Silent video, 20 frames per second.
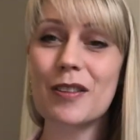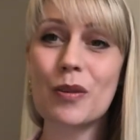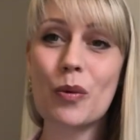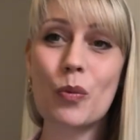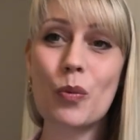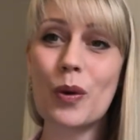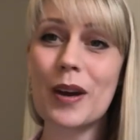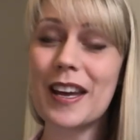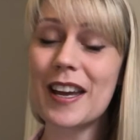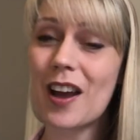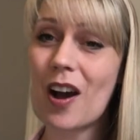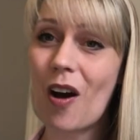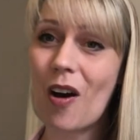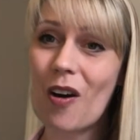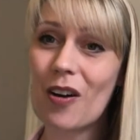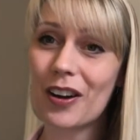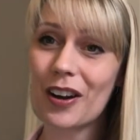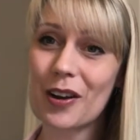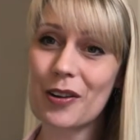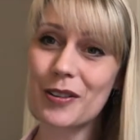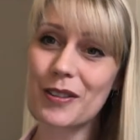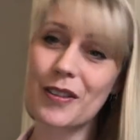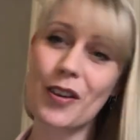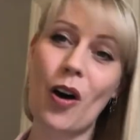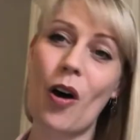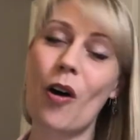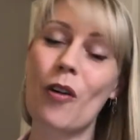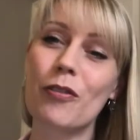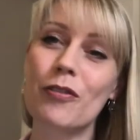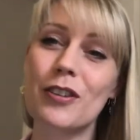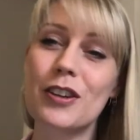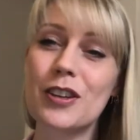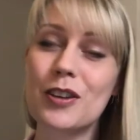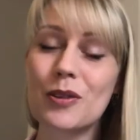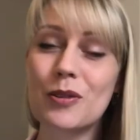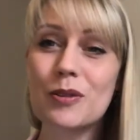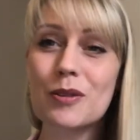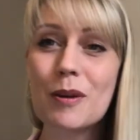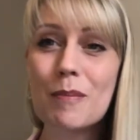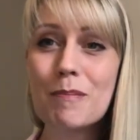we are going to offer you
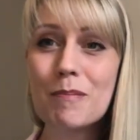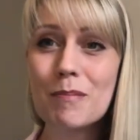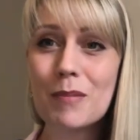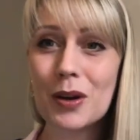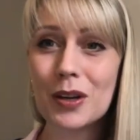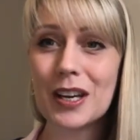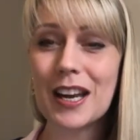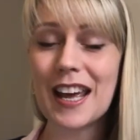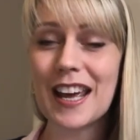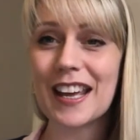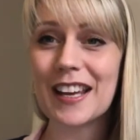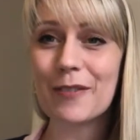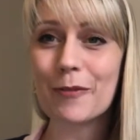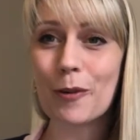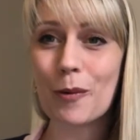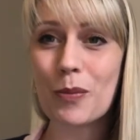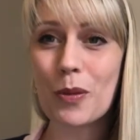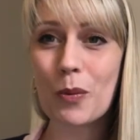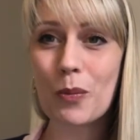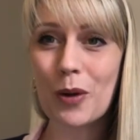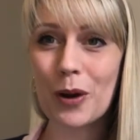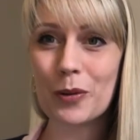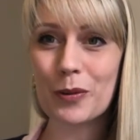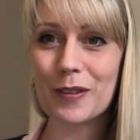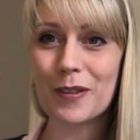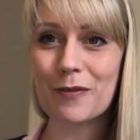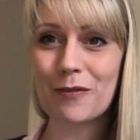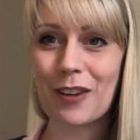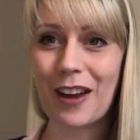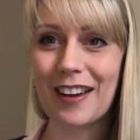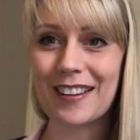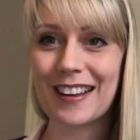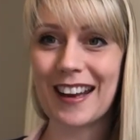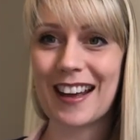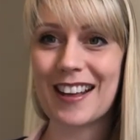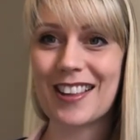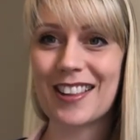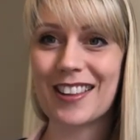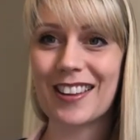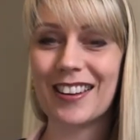the money from the Wilson
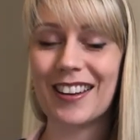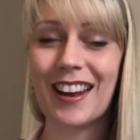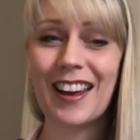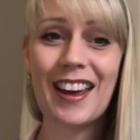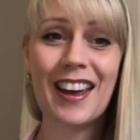Foundation.